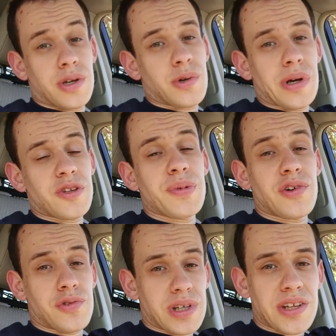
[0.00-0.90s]
So anyway, it's
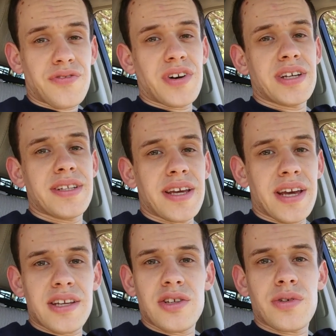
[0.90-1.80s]
been a really fun
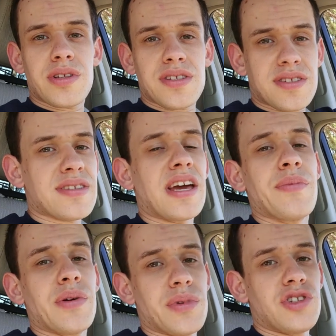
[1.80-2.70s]
day doing this
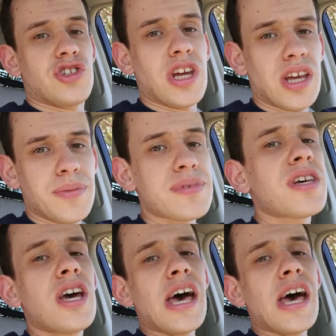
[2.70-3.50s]
assignment with James,